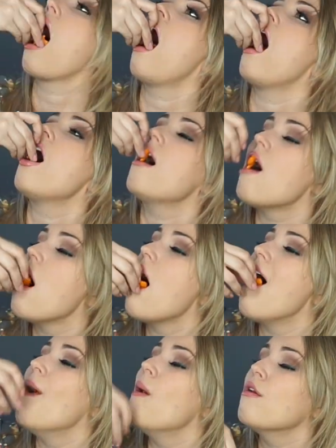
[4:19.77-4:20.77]

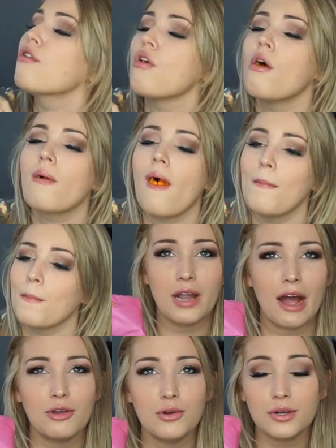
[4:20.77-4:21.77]
Oh, oh, hold on.
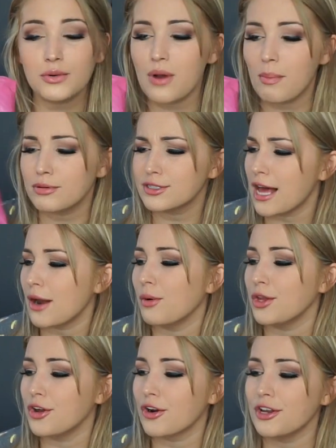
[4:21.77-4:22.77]
Now you can represent
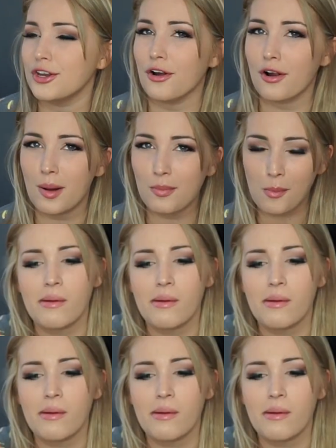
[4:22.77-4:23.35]
when you're in Europe.